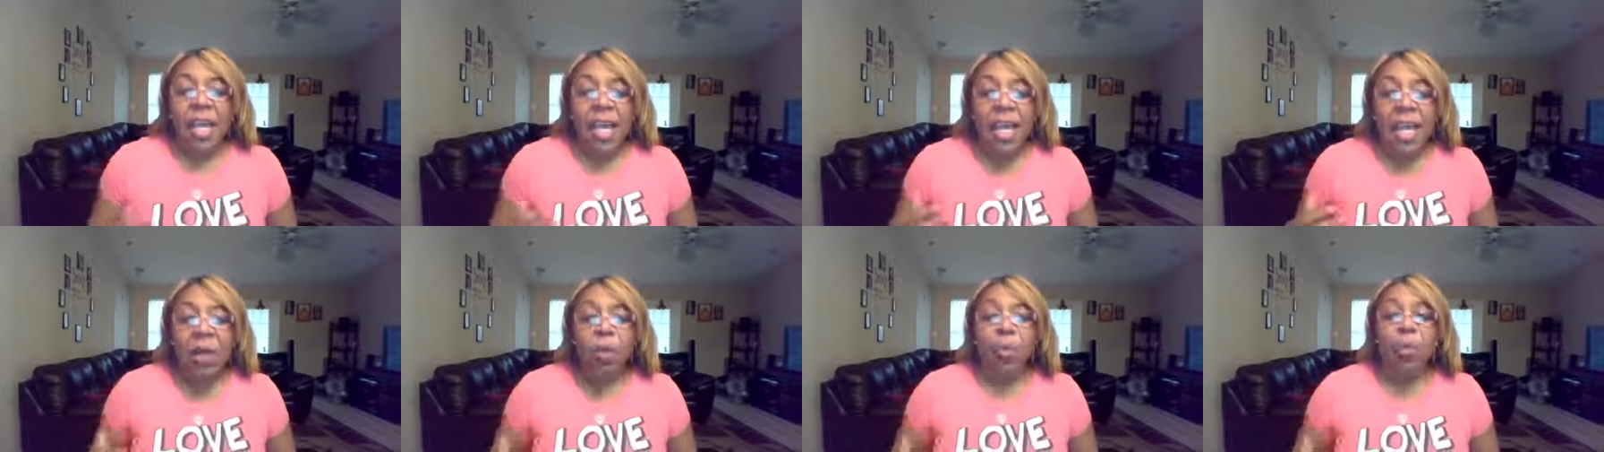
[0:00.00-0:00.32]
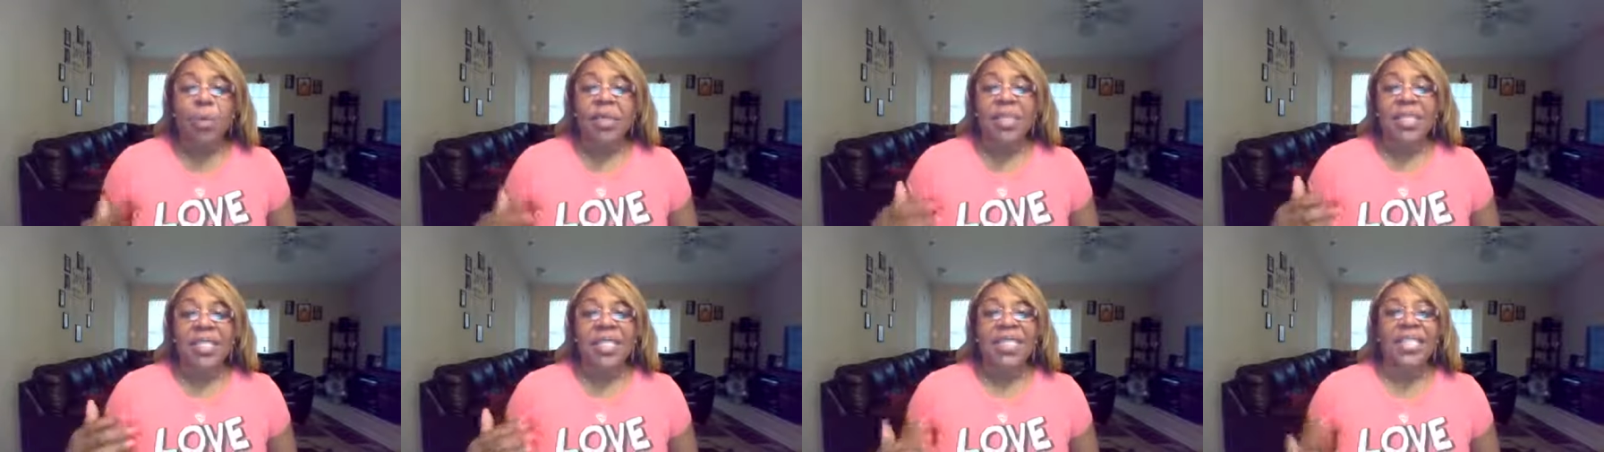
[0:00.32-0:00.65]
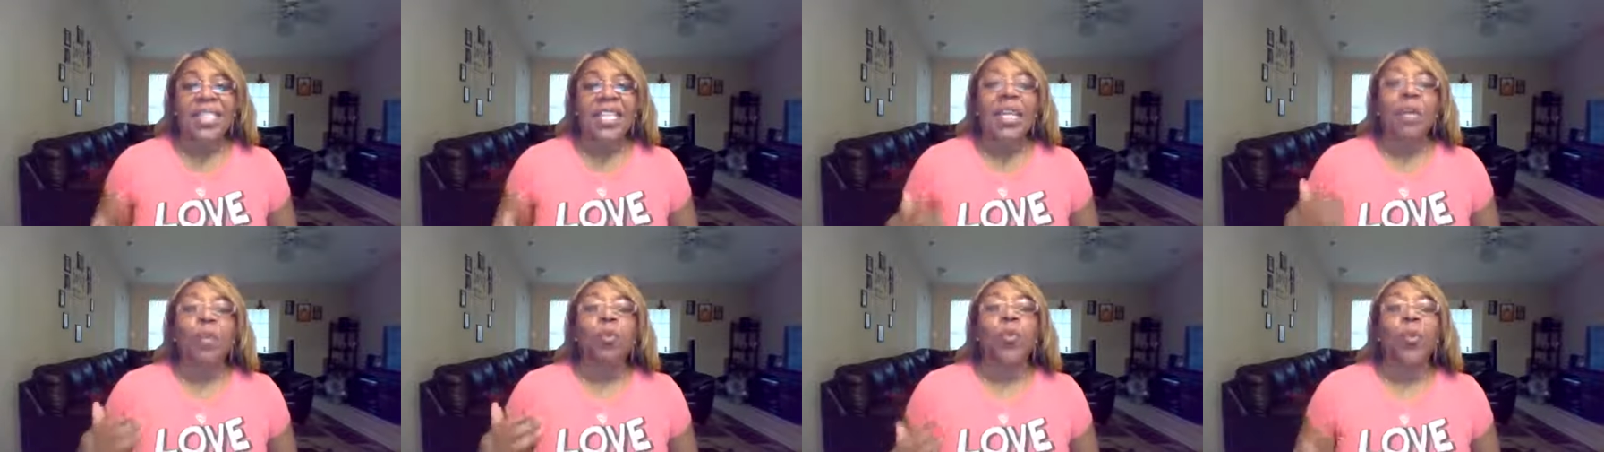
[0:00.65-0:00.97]
he would
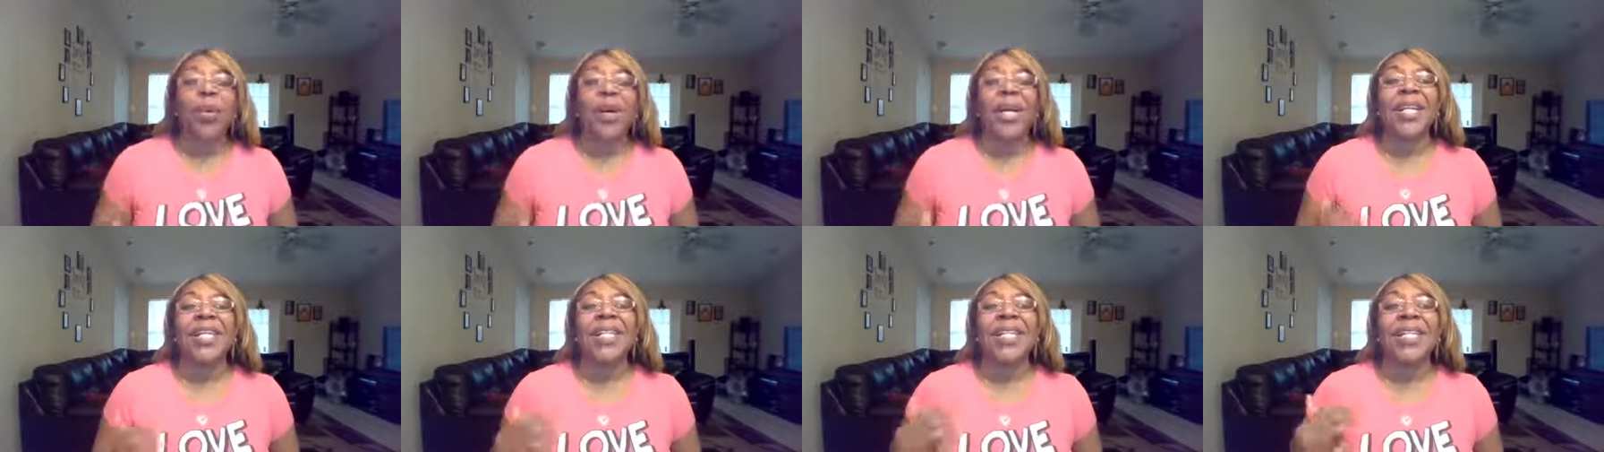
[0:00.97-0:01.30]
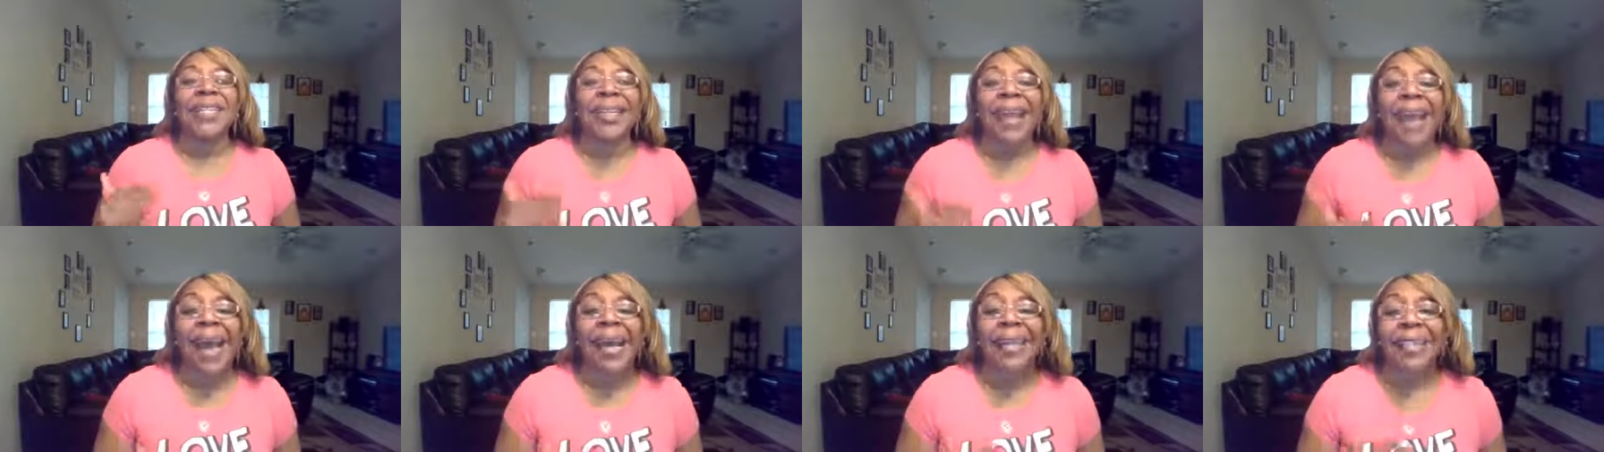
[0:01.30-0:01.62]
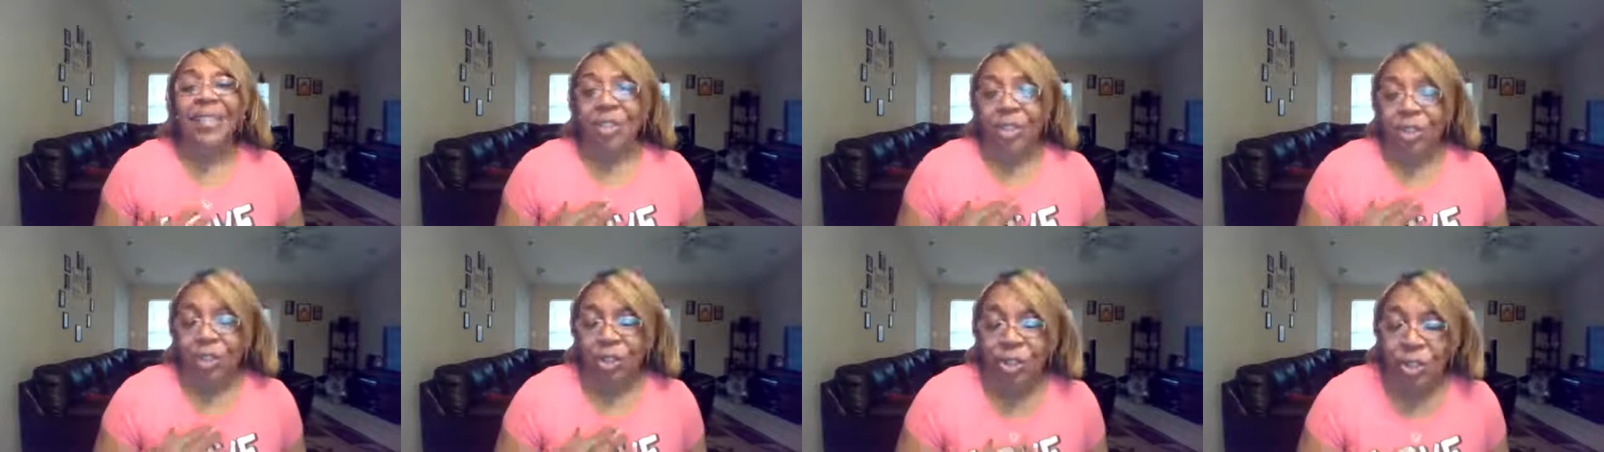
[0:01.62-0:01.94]
see what
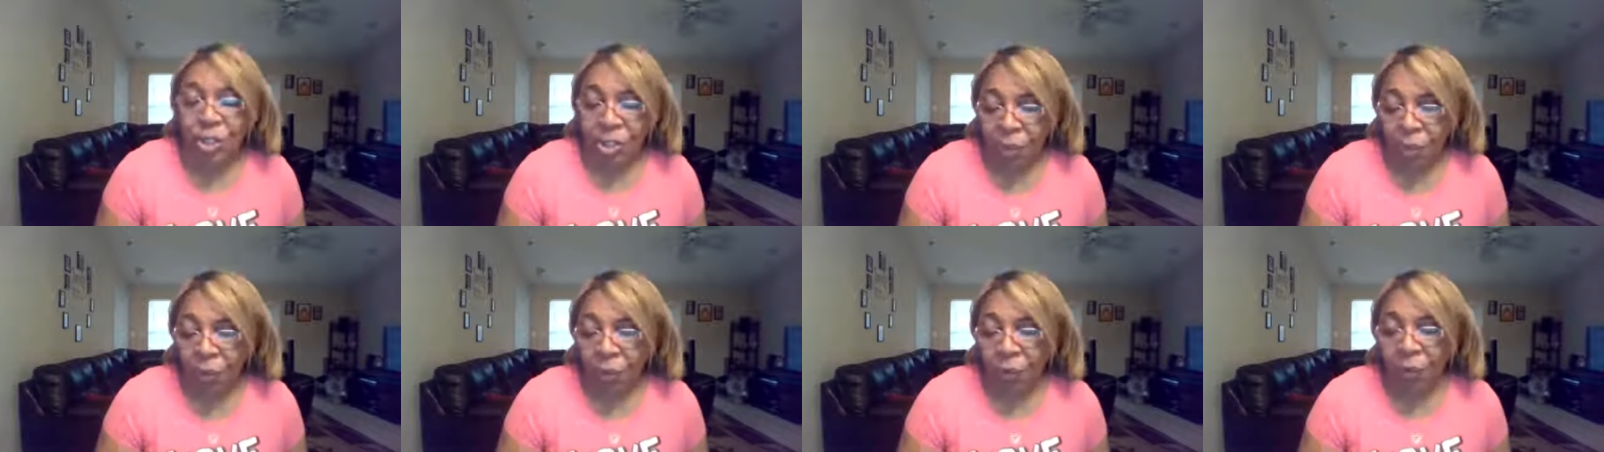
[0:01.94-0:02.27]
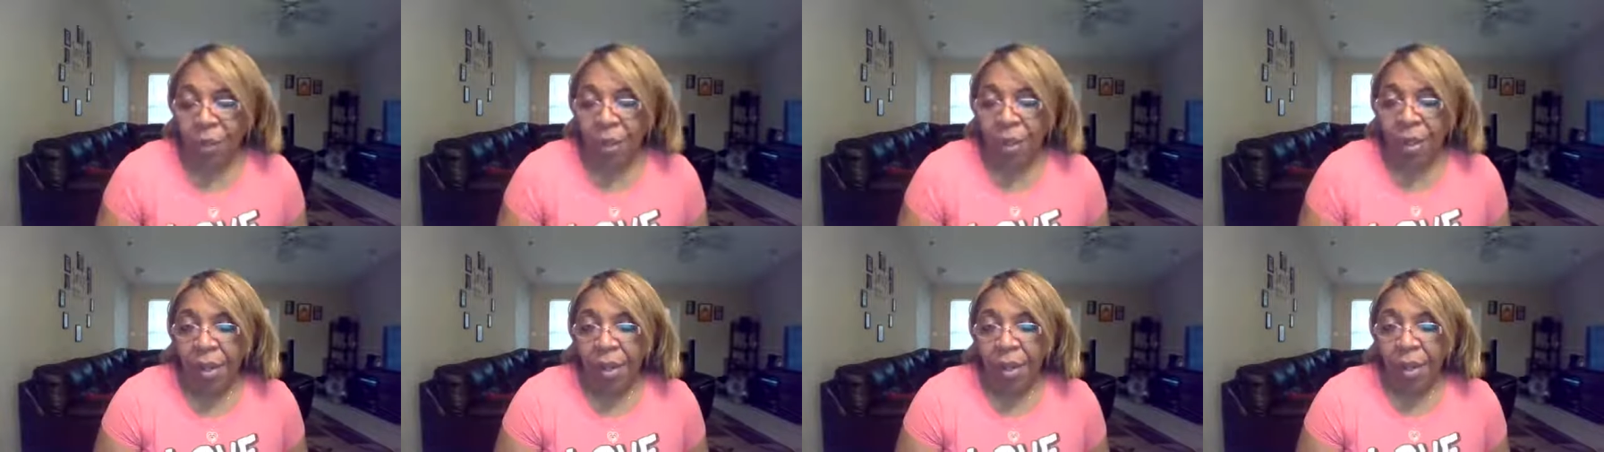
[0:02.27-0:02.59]
not to do.